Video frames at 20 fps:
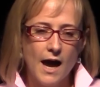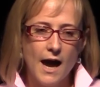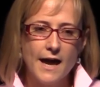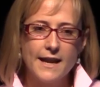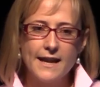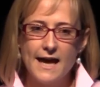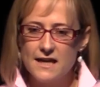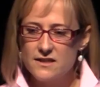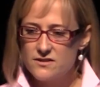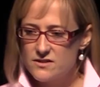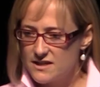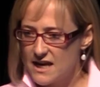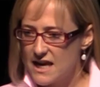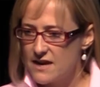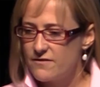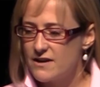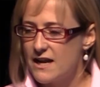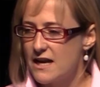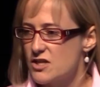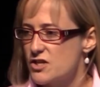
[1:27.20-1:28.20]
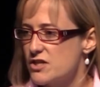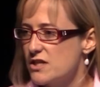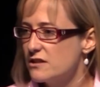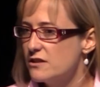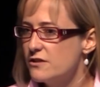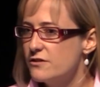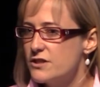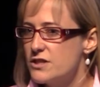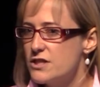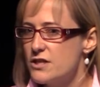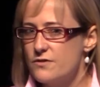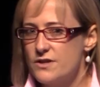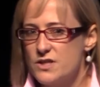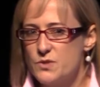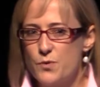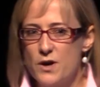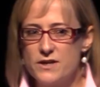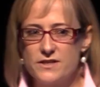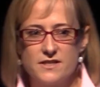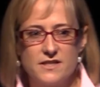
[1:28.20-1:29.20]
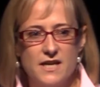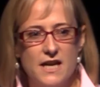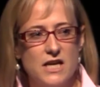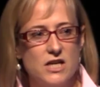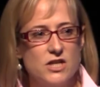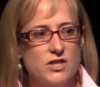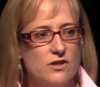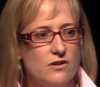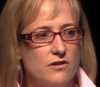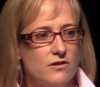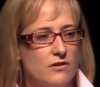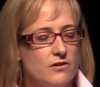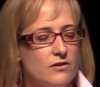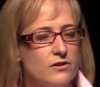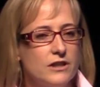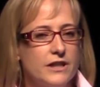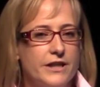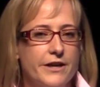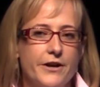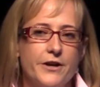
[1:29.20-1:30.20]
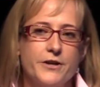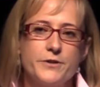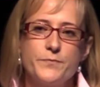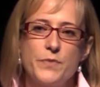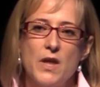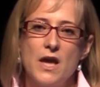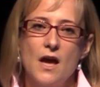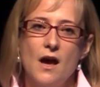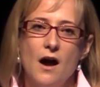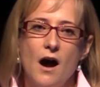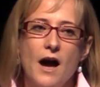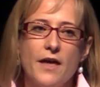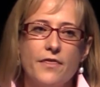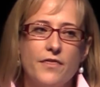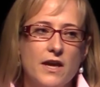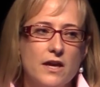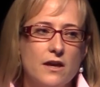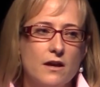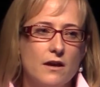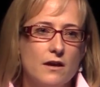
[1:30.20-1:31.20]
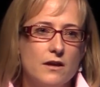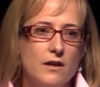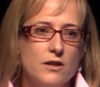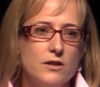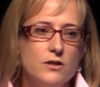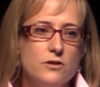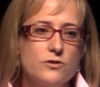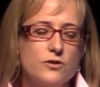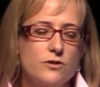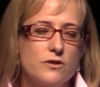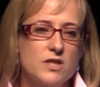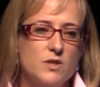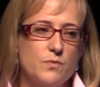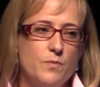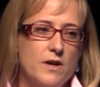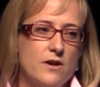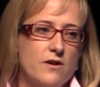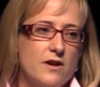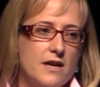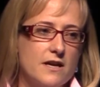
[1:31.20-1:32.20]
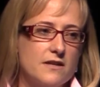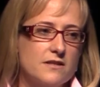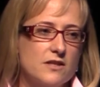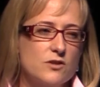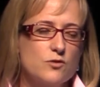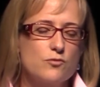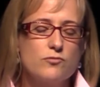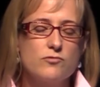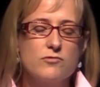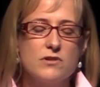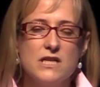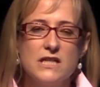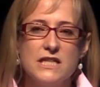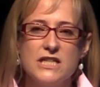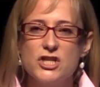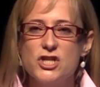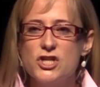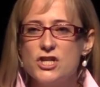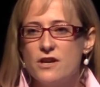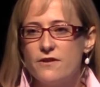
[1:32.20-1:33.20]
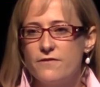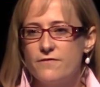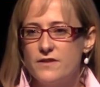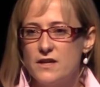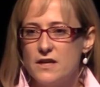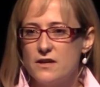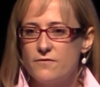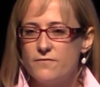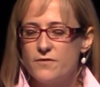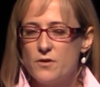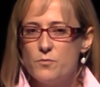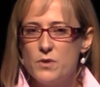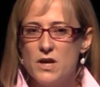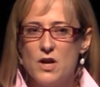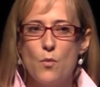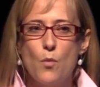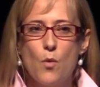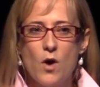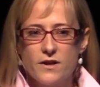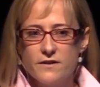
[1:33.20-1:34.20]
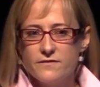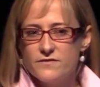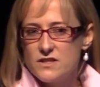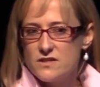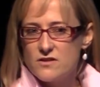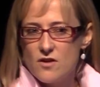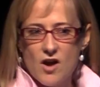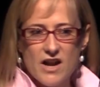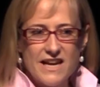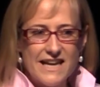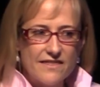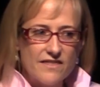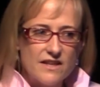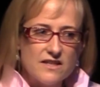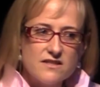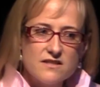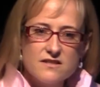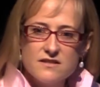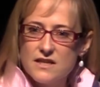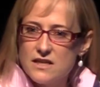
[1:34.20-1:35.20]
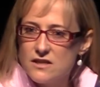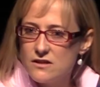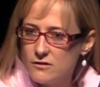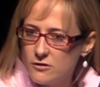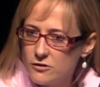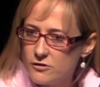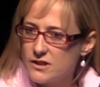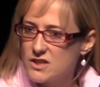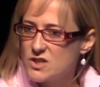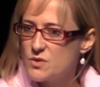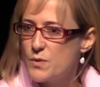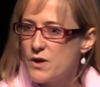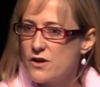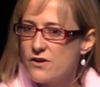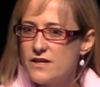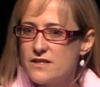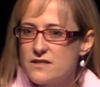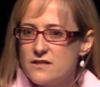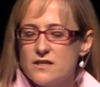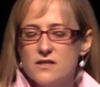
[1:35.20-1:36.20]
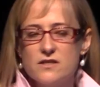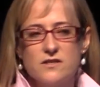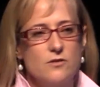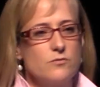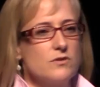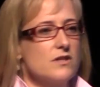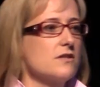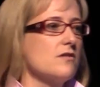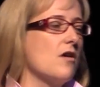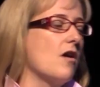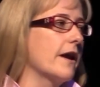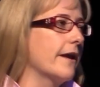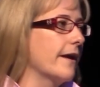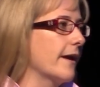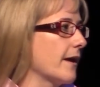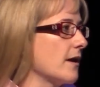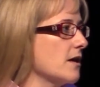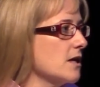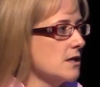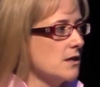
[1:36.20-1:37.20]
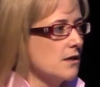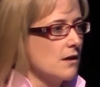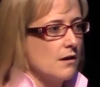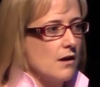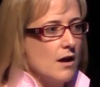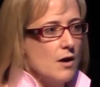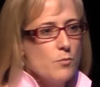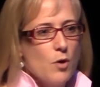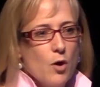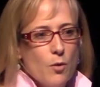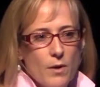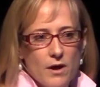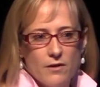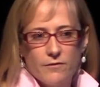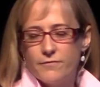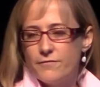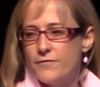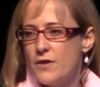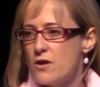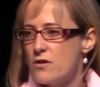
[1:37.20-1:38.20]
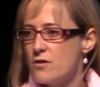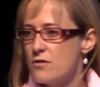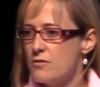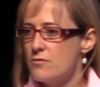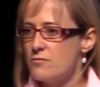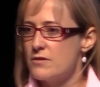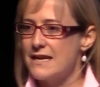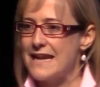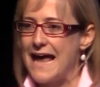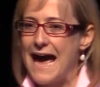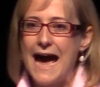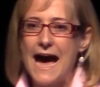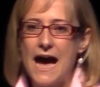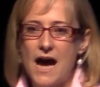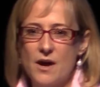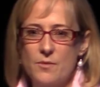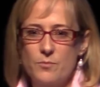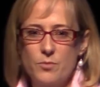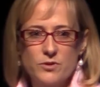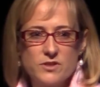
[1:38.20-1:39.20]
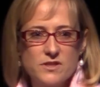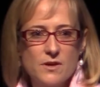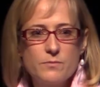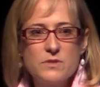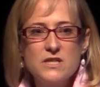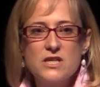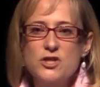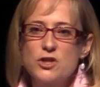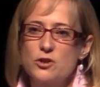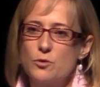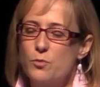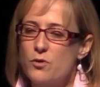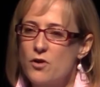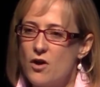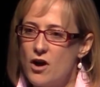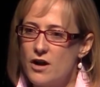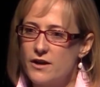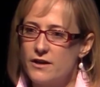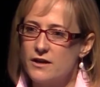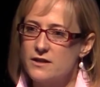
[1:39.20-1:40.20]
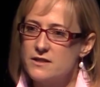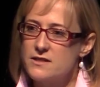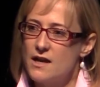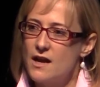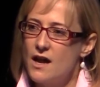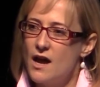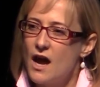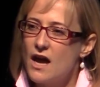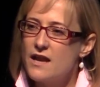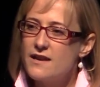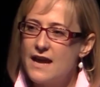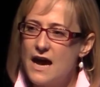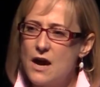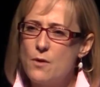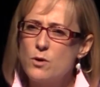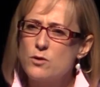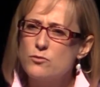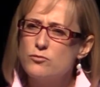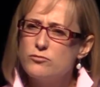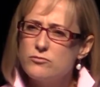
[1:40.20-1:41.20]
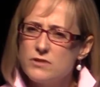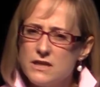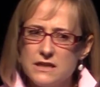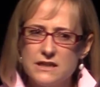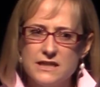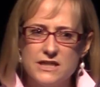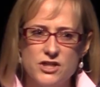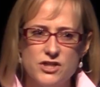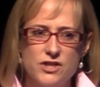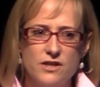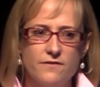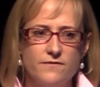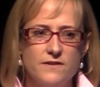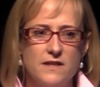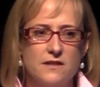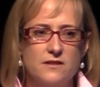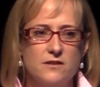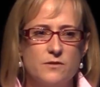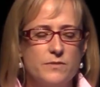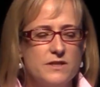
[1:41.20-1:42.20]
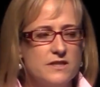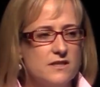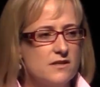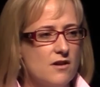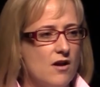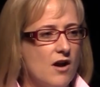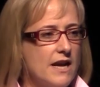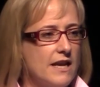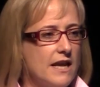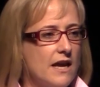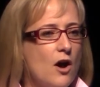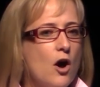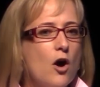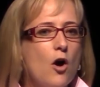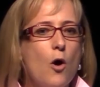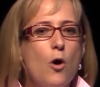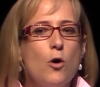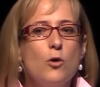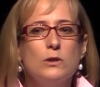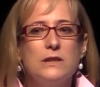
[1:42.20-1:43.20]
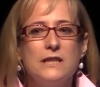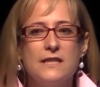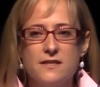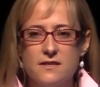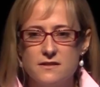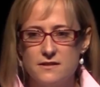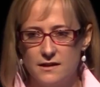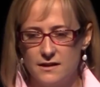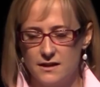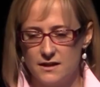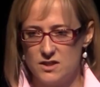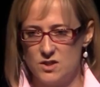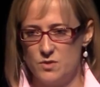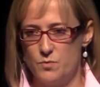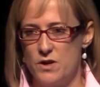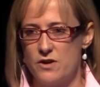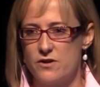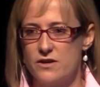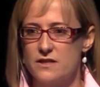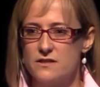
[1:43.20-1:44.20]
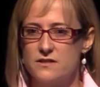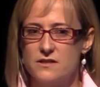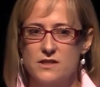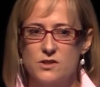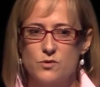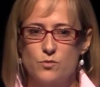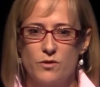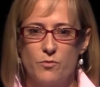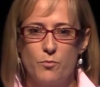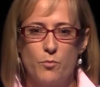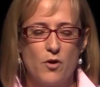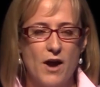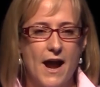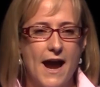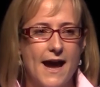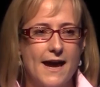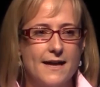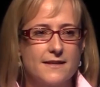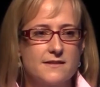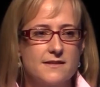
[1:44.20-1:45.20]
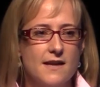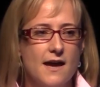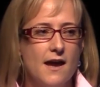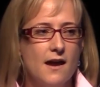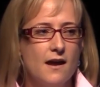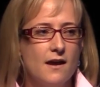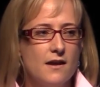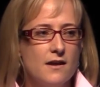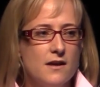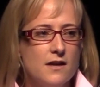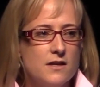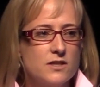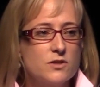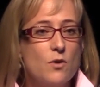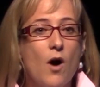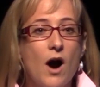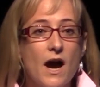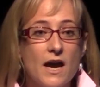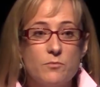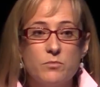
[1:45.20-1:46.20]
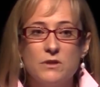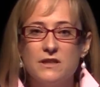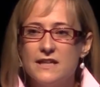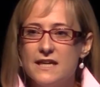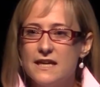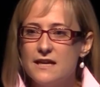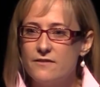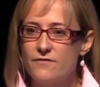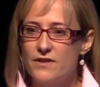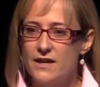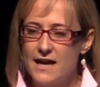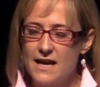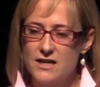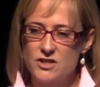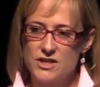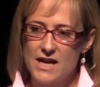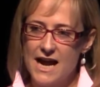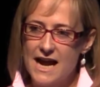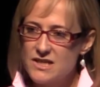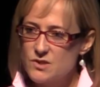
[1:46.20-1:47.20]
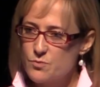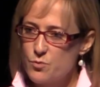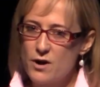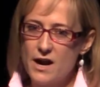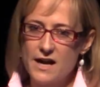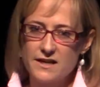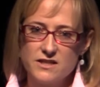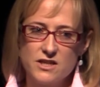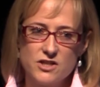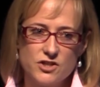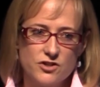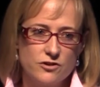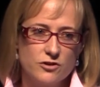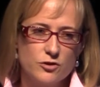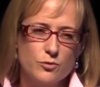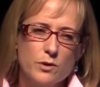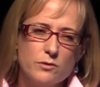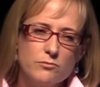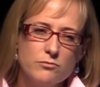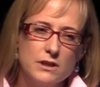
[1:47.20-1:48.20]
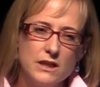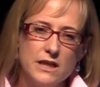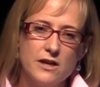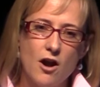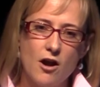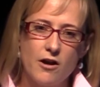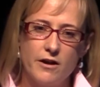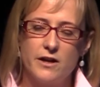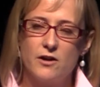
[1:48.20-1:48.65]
And as David actually alluded to in his presentation earlier, I think user experience has really shifted from being one of designing these singular experiences, so designing a mobile phone, an app, or some digital product. And now we're really shifting to be designing holistic experiences with brands. So I believe that actually as practitioners, we really are